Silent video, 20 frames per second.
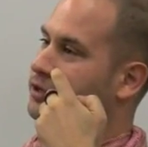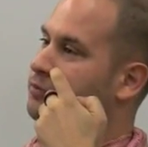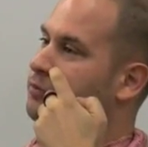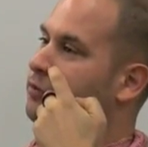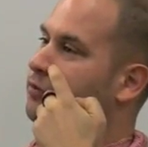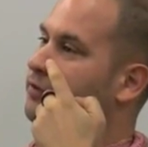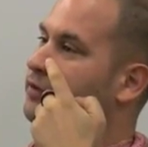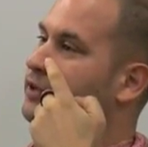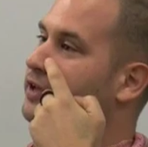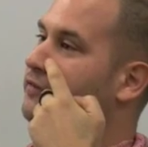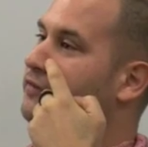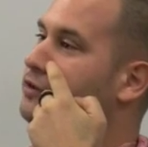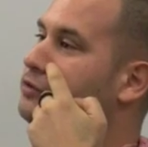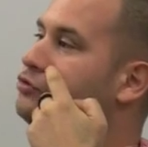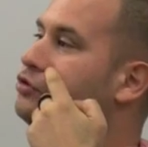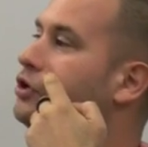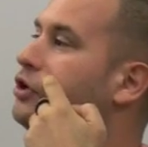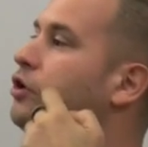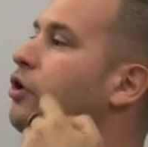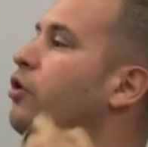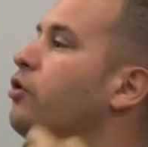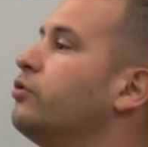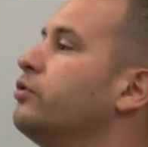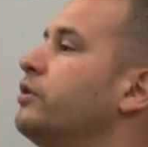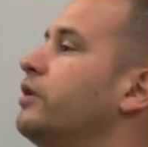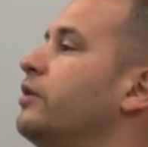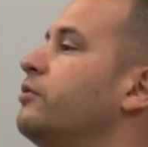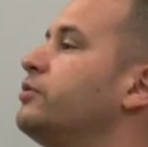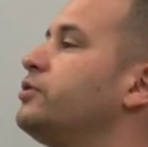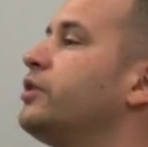that movie Da Vinci
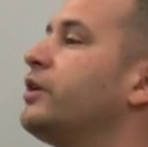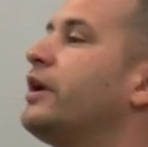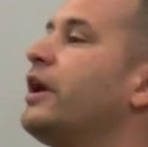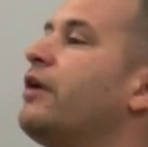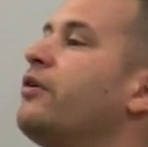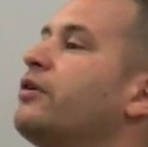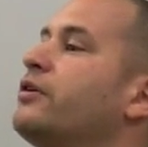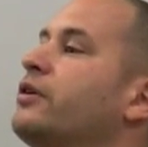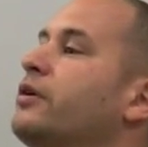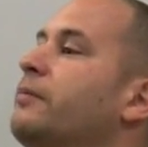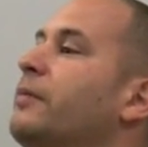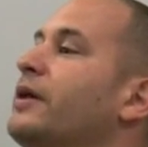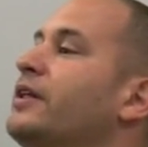Code. There is a character